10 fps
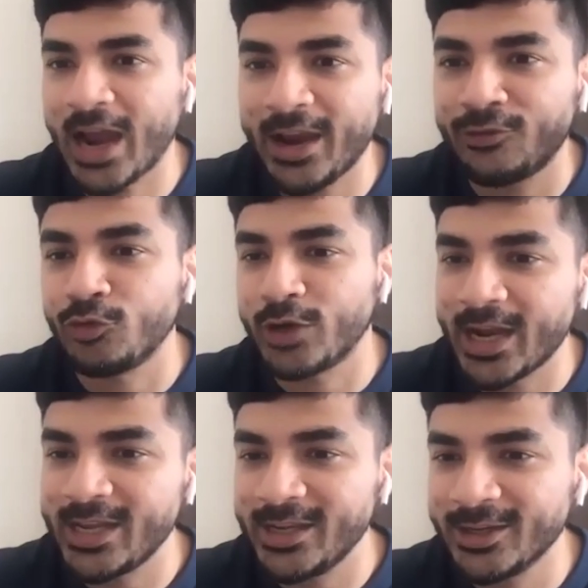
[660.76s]
5 to
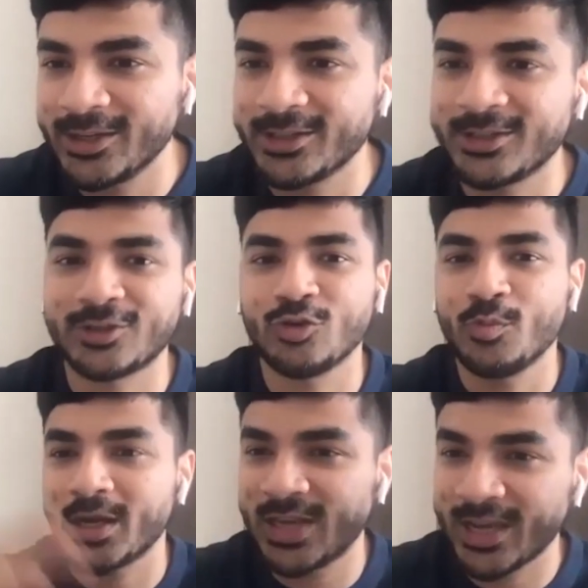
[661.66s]
10 years. There's
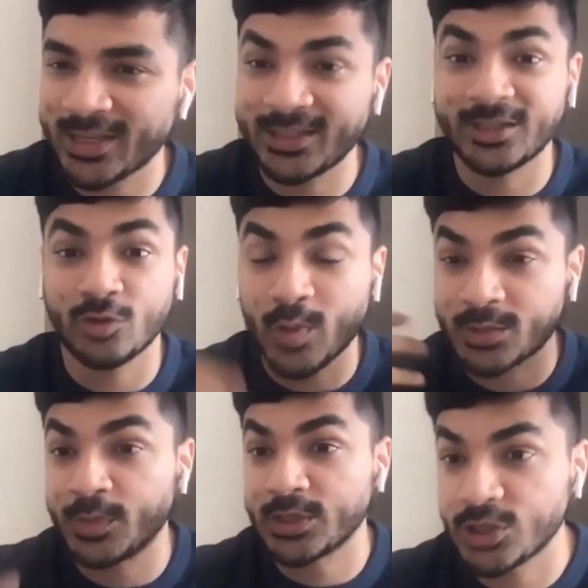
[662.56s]
so much legacy, there's so
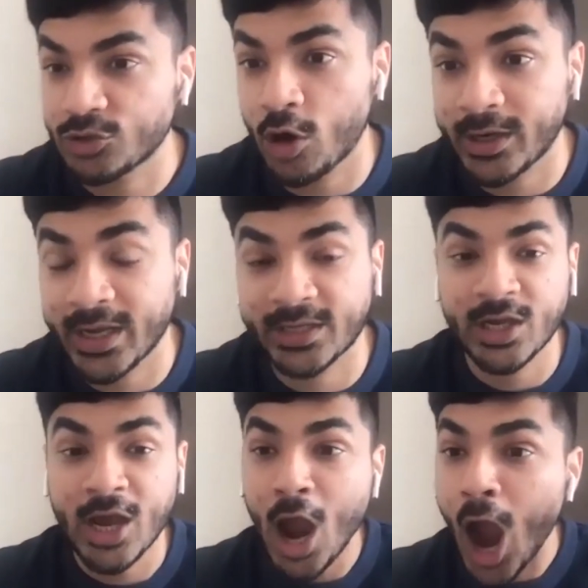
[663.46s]
much business
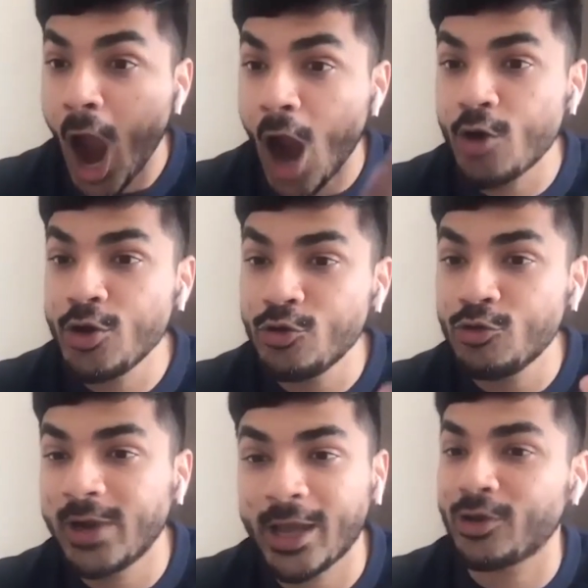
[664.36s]
context. How do
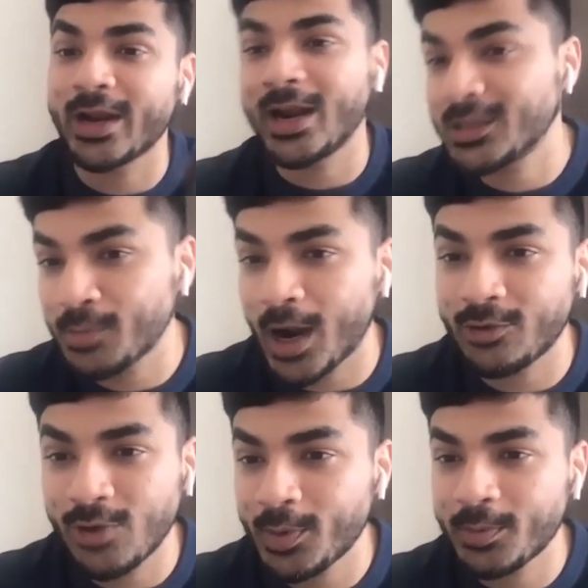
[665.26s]
you, like, you can get a
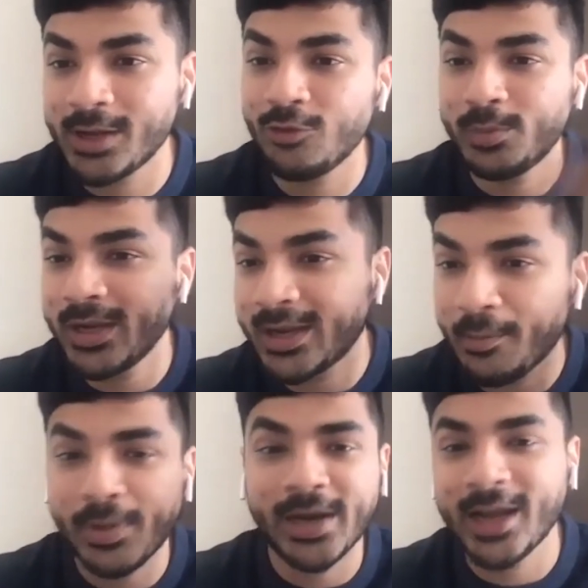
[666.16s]
smart developer, but he will be
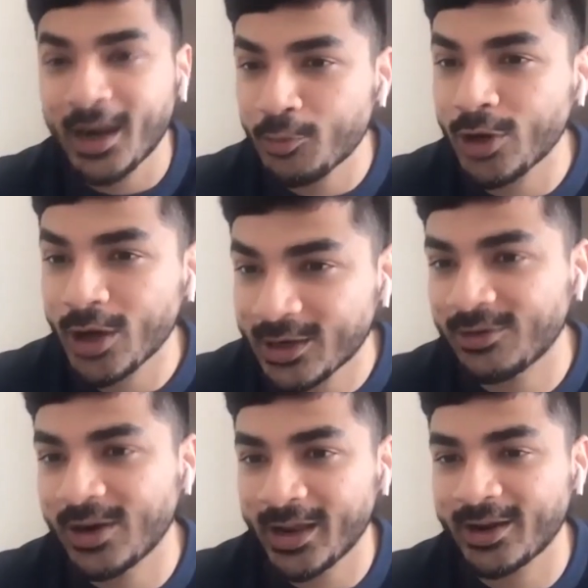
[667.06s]
completely
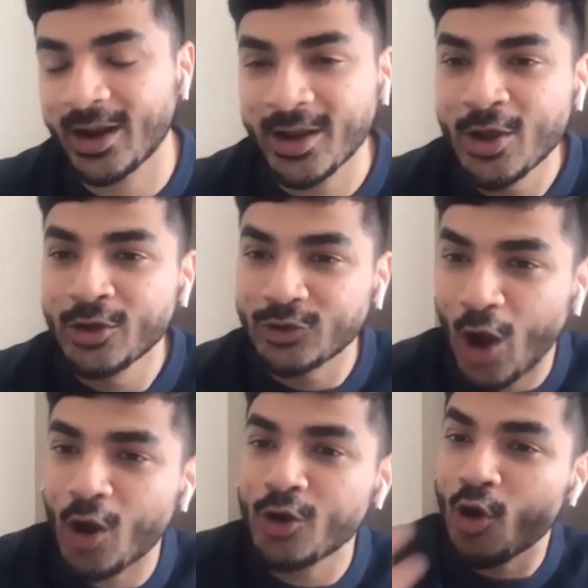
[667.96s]
unproductive, like,
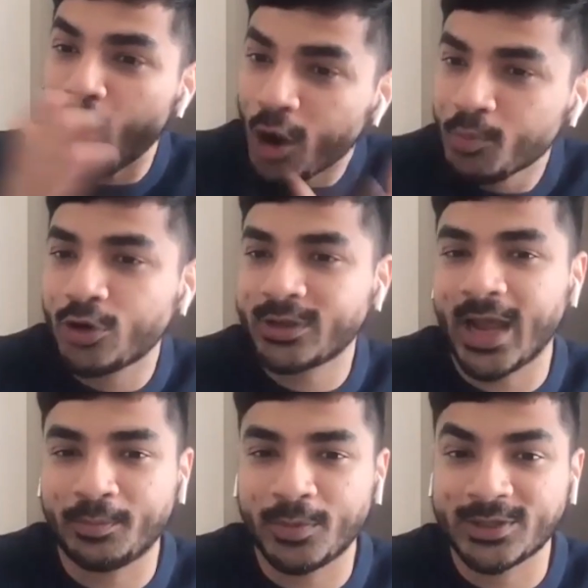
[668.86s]
so how do you onboard
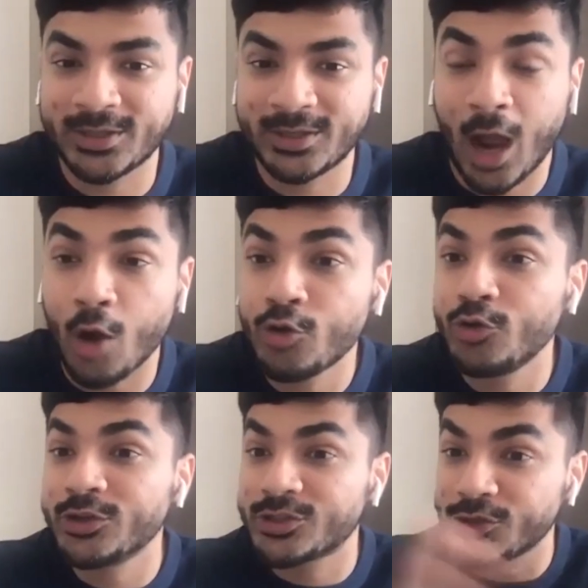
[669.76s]
that person? How
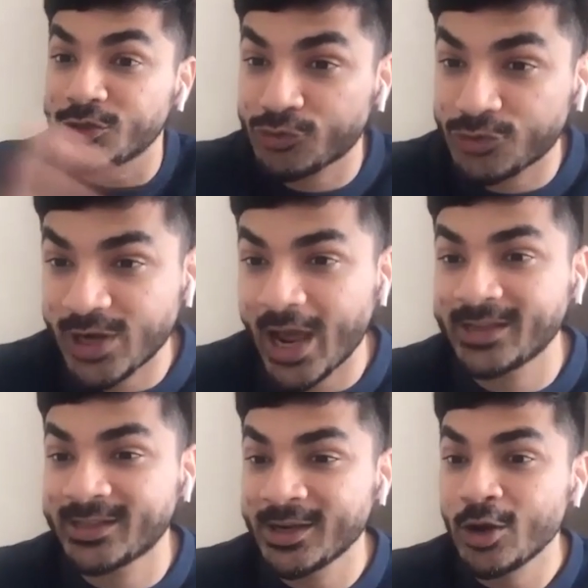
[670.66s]
do you
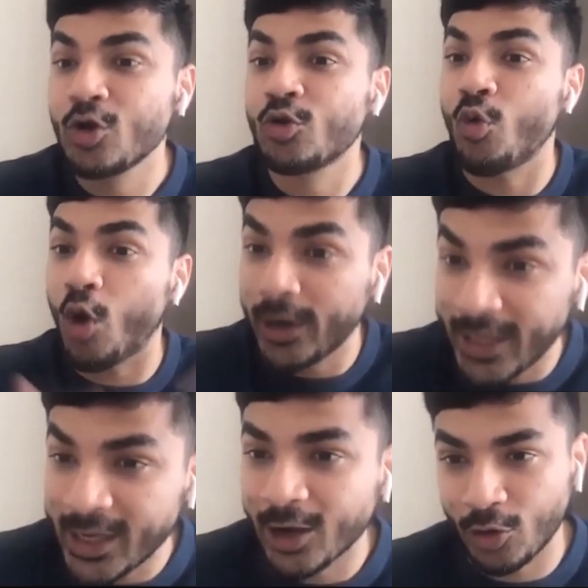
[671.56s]
institutionalize
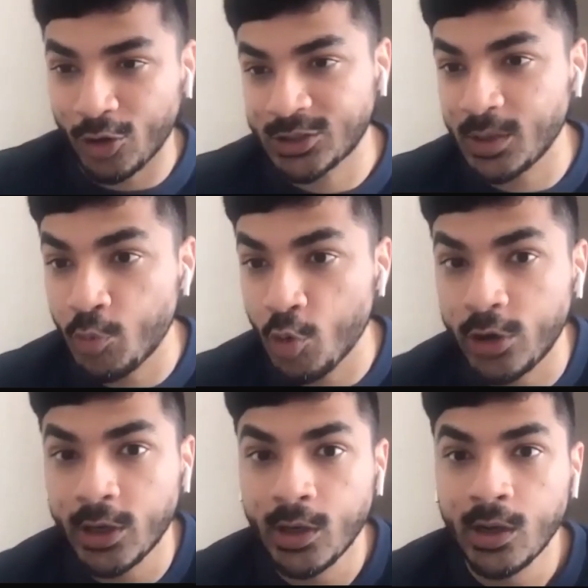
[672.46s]
quality across the
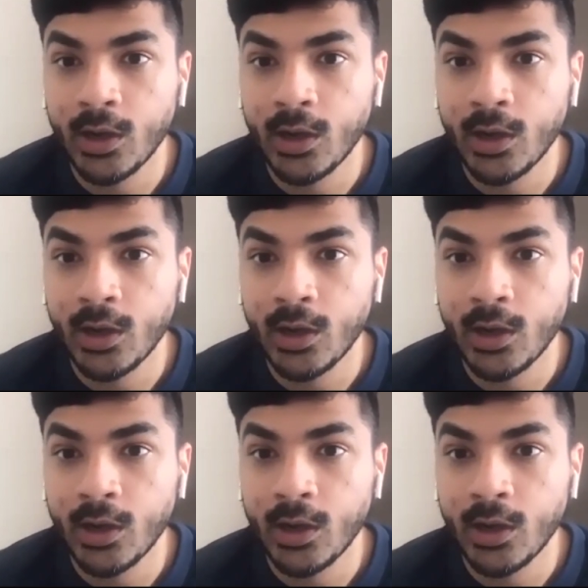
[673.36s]
board?